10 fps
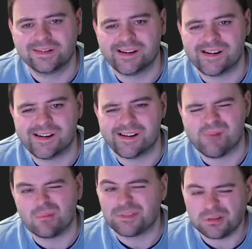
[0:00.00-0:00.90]

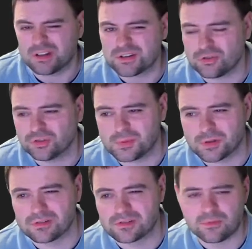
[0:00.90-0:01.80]
I'm still unsure, to be
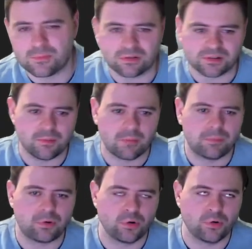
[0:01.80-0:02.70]
honest with you, because I'm a
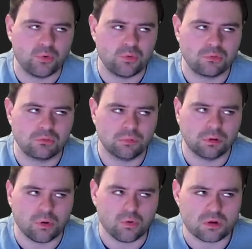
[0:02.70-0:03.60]
pro
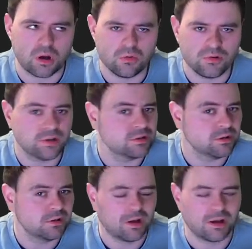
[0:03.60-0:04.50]
low coder,
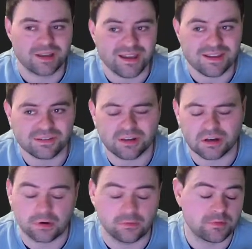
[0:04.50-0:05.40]
I guess.
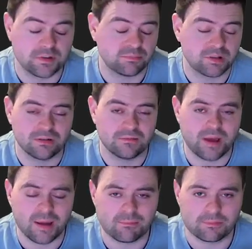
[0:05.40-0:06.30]
I'd rather just be in
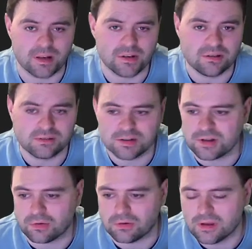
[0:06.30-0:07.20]
App Engine
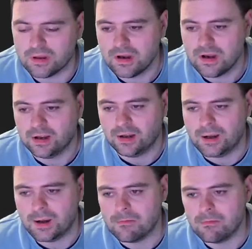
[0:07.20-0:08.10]
Studio.
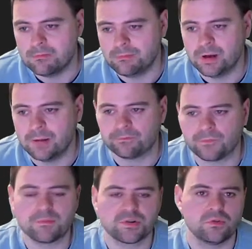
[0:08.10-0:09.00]
But
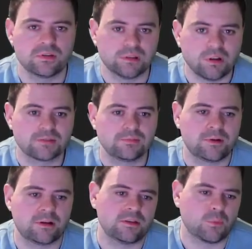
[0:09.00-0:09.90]
I'm sure there's lots more
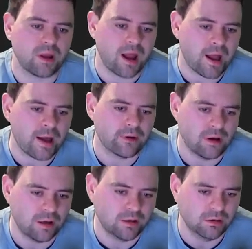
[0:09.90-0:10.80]
value that we
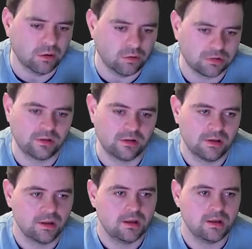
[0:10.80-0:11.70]
haven't unlocked
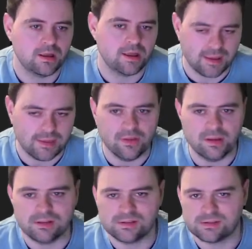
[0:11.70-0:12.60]
in
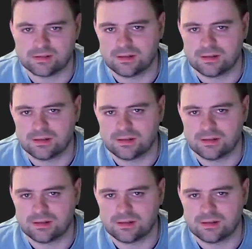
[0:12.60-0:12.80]
this.